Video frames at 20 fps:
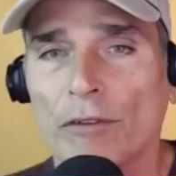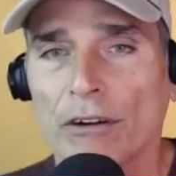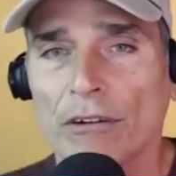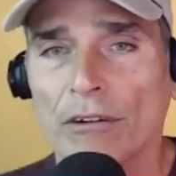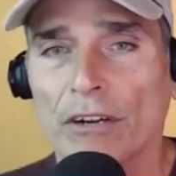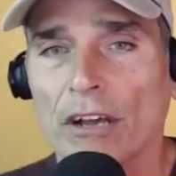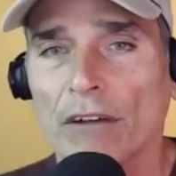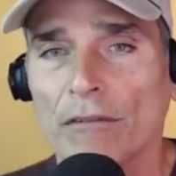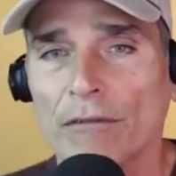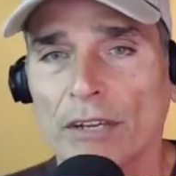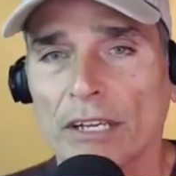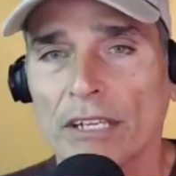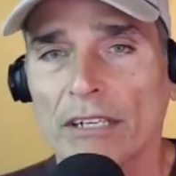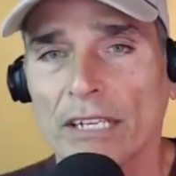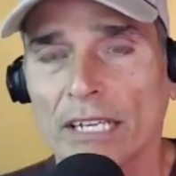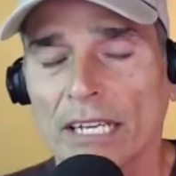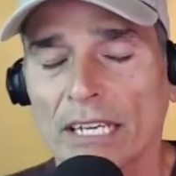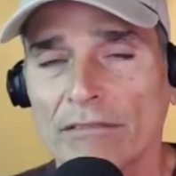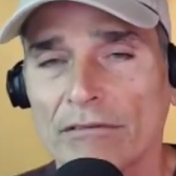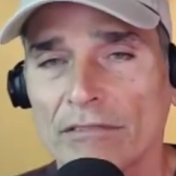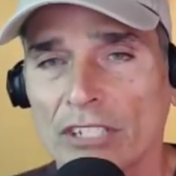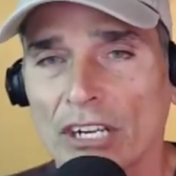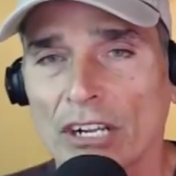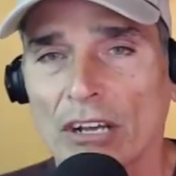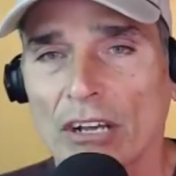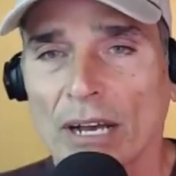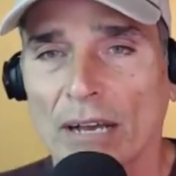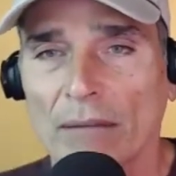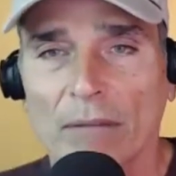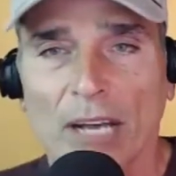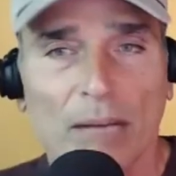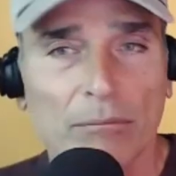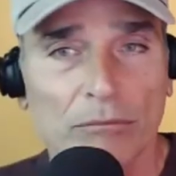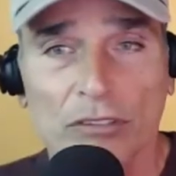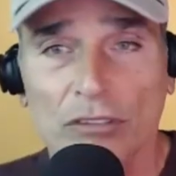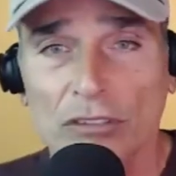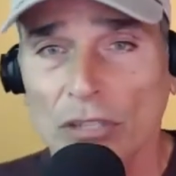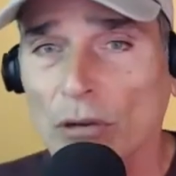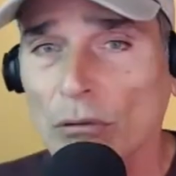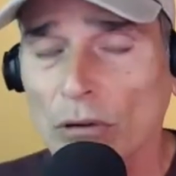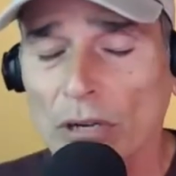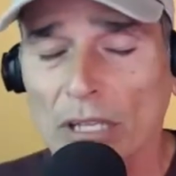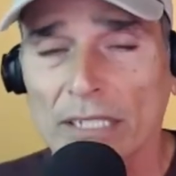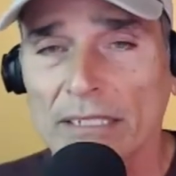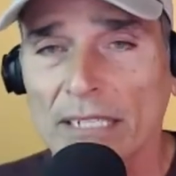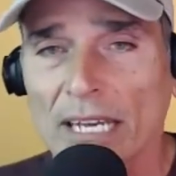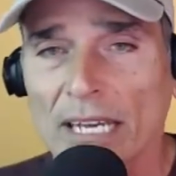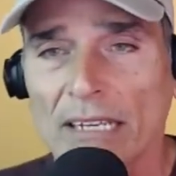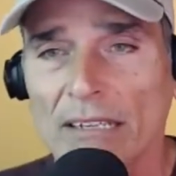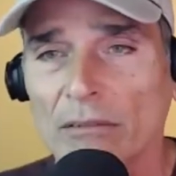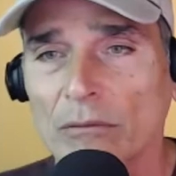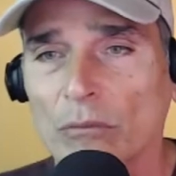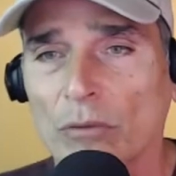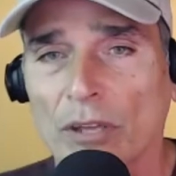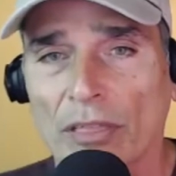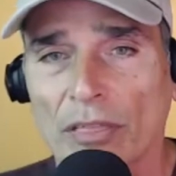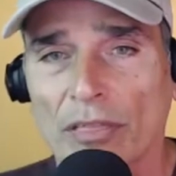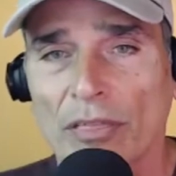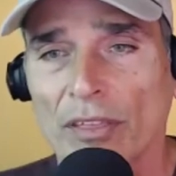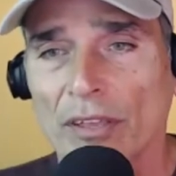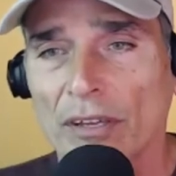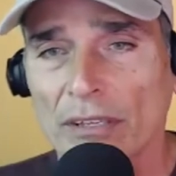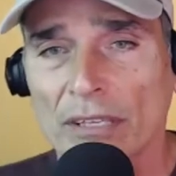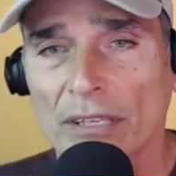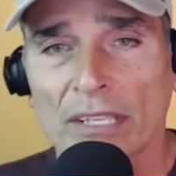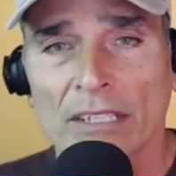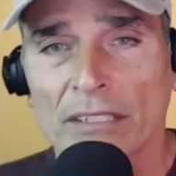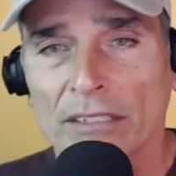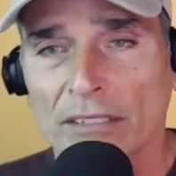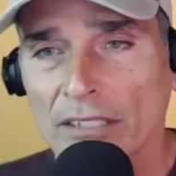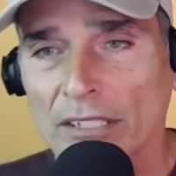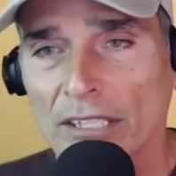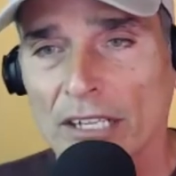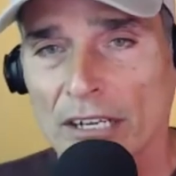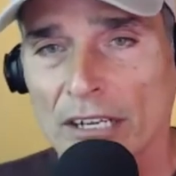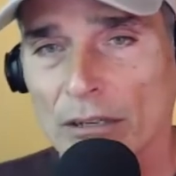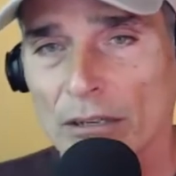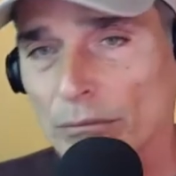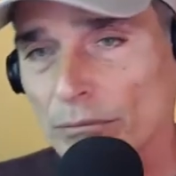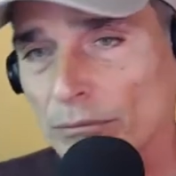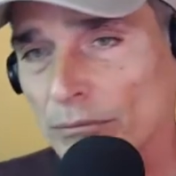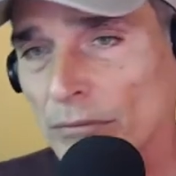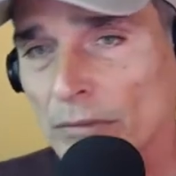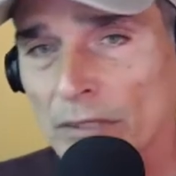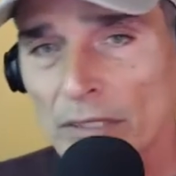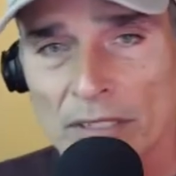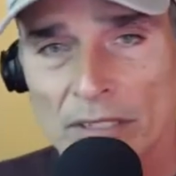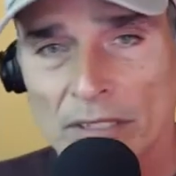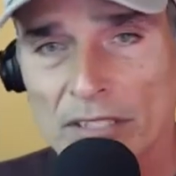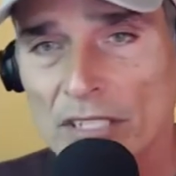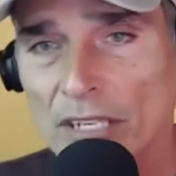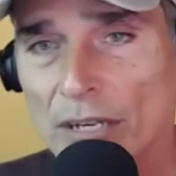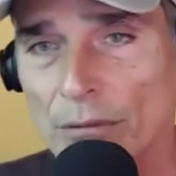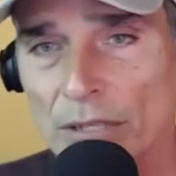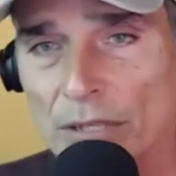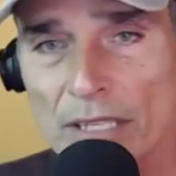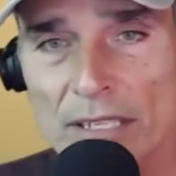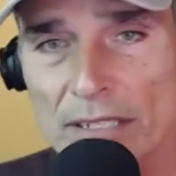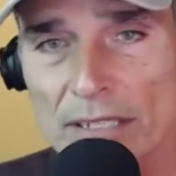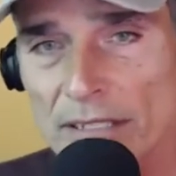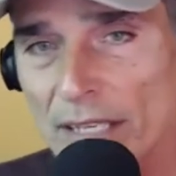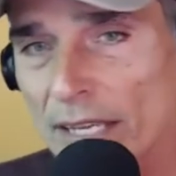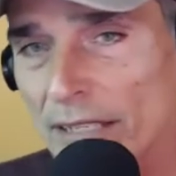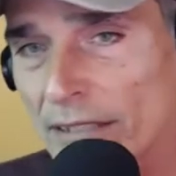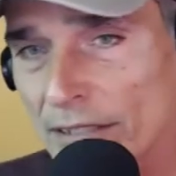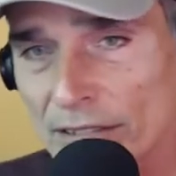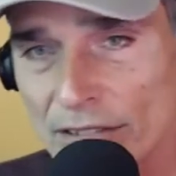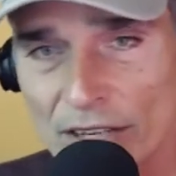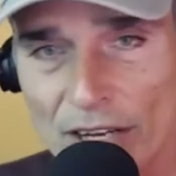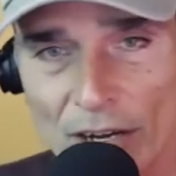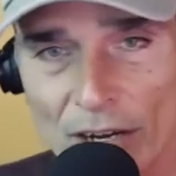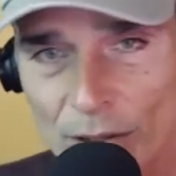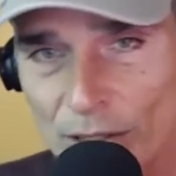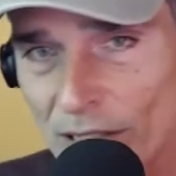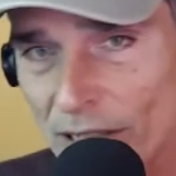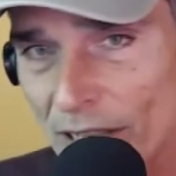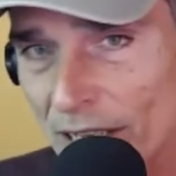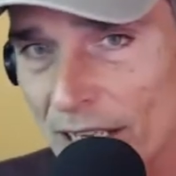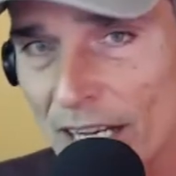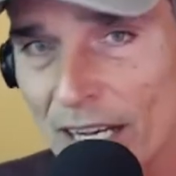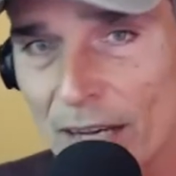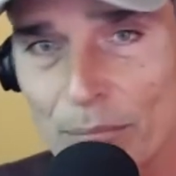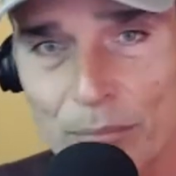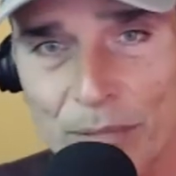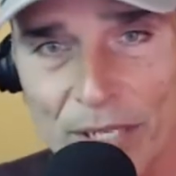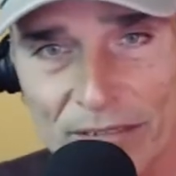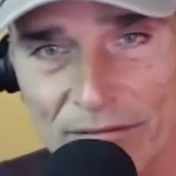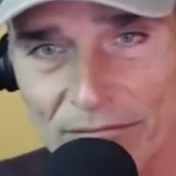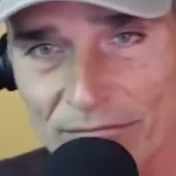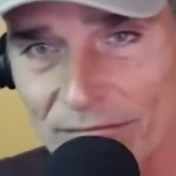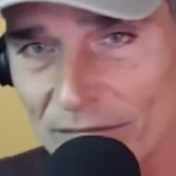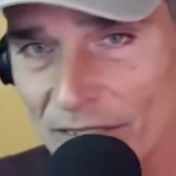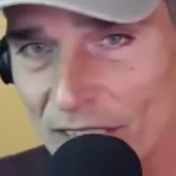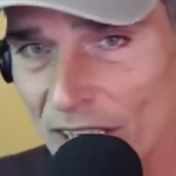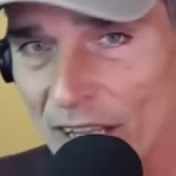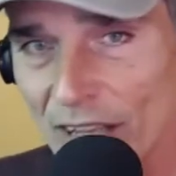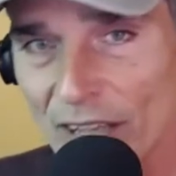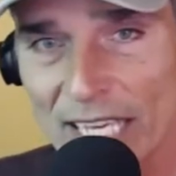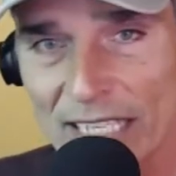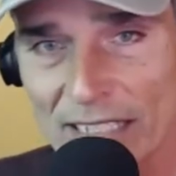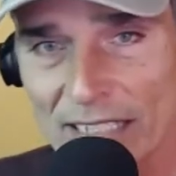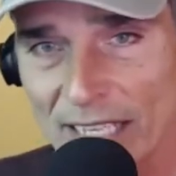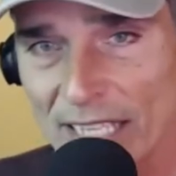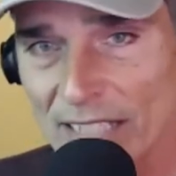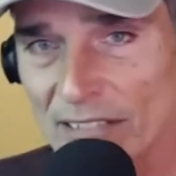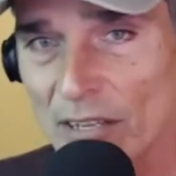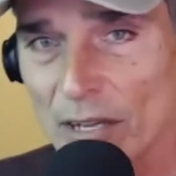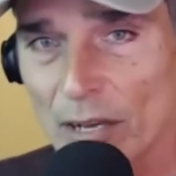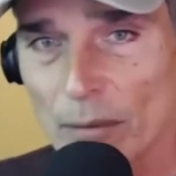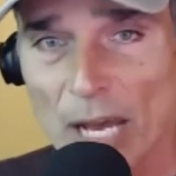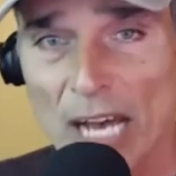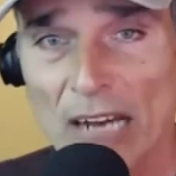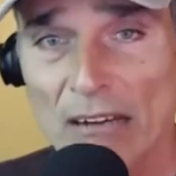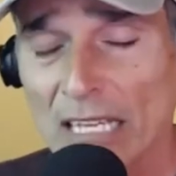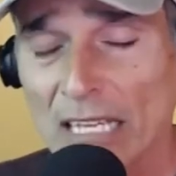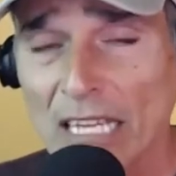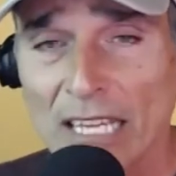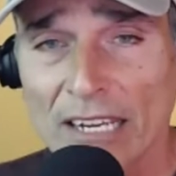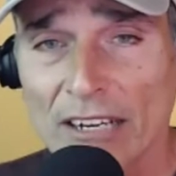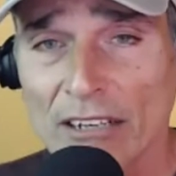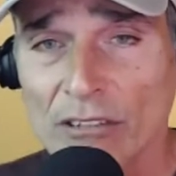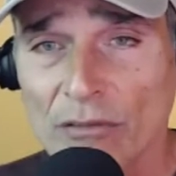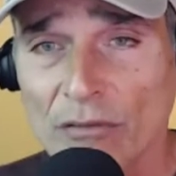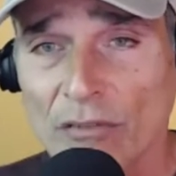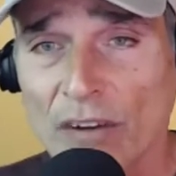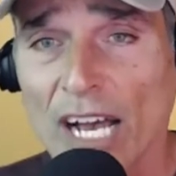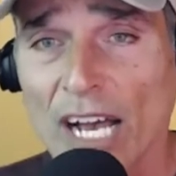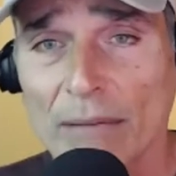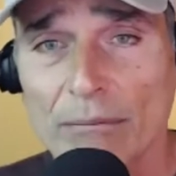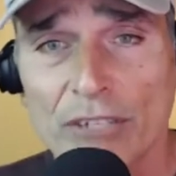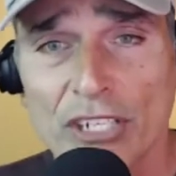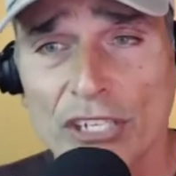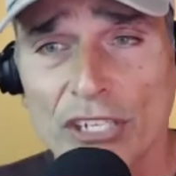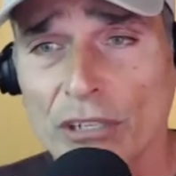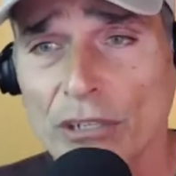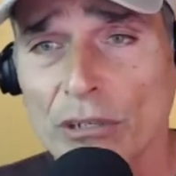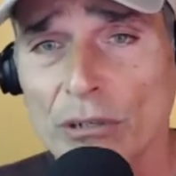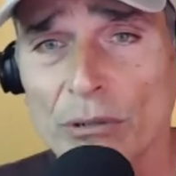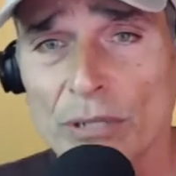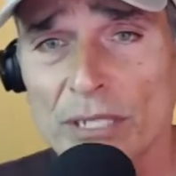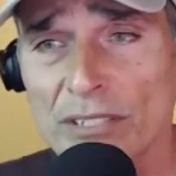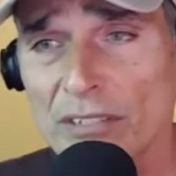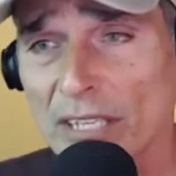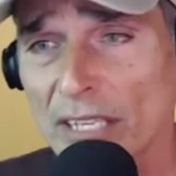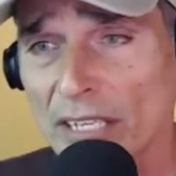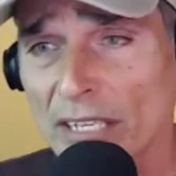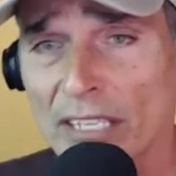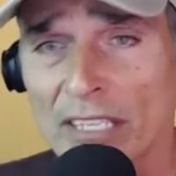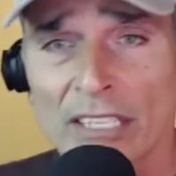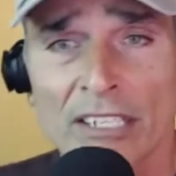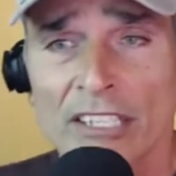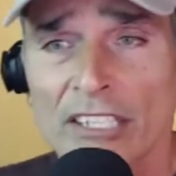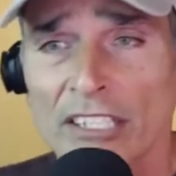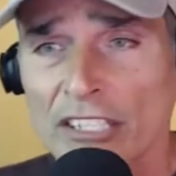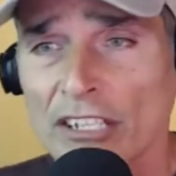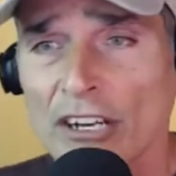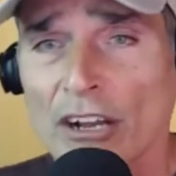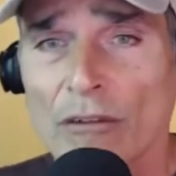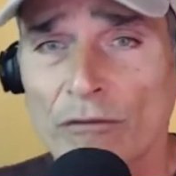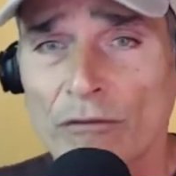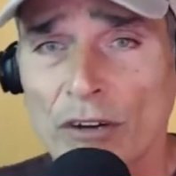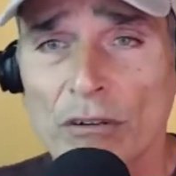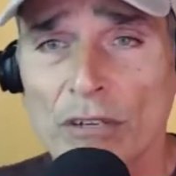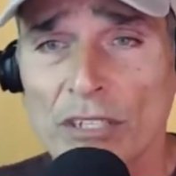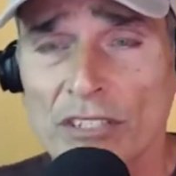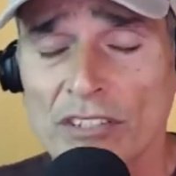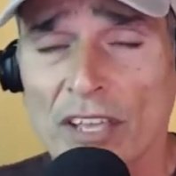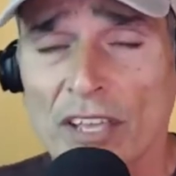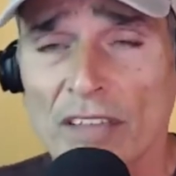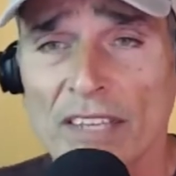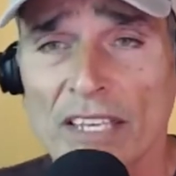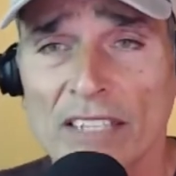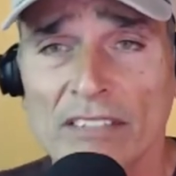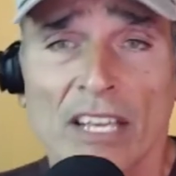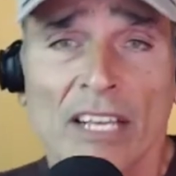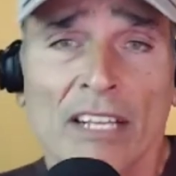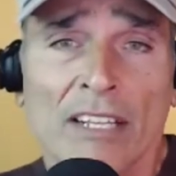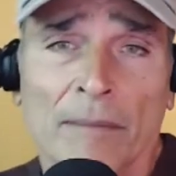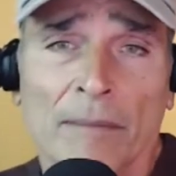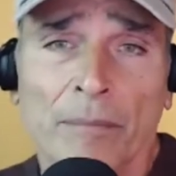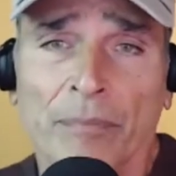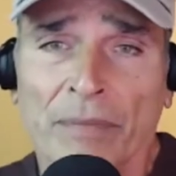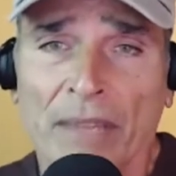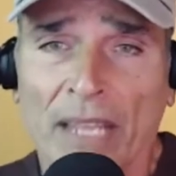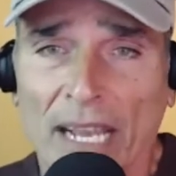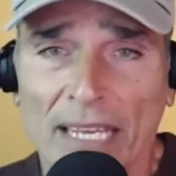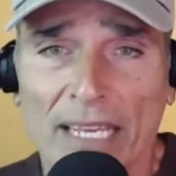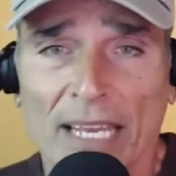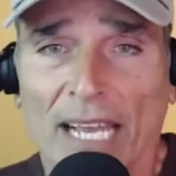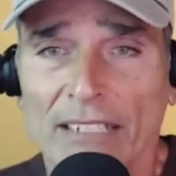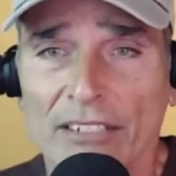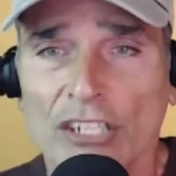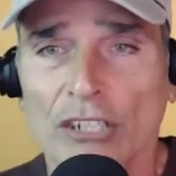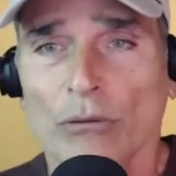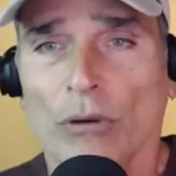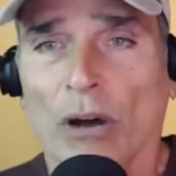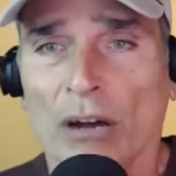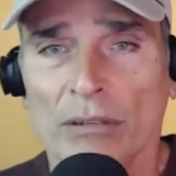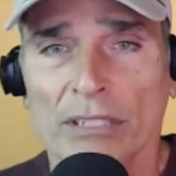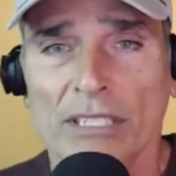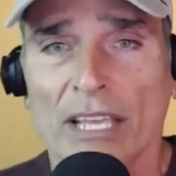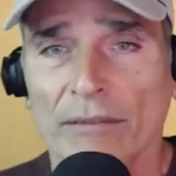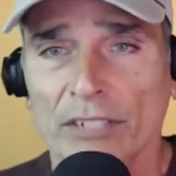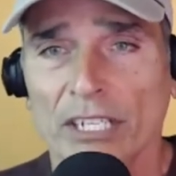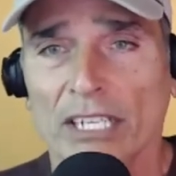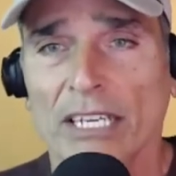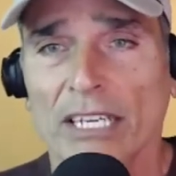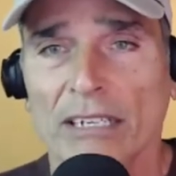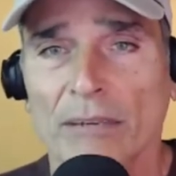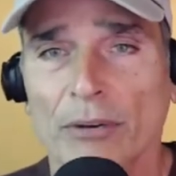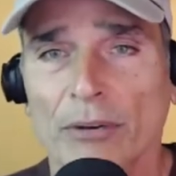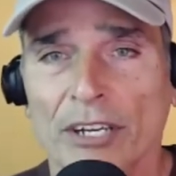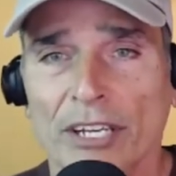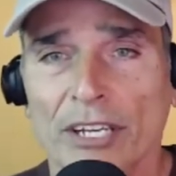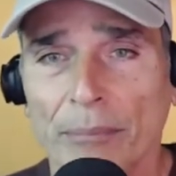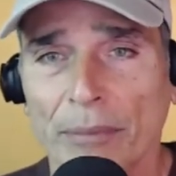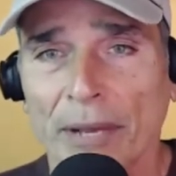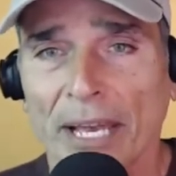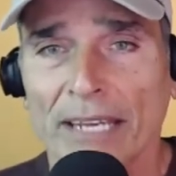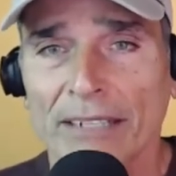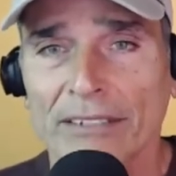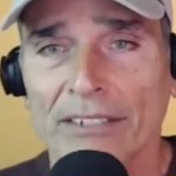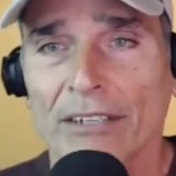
fair enough. And and you know, I'm I'm totally down with the uh, you know, the secret of the ascent is to always look up, and you know, like that's yeah. about Claire's vibe too, is that, you know, focus on this. I, I do always have to kind of bring it back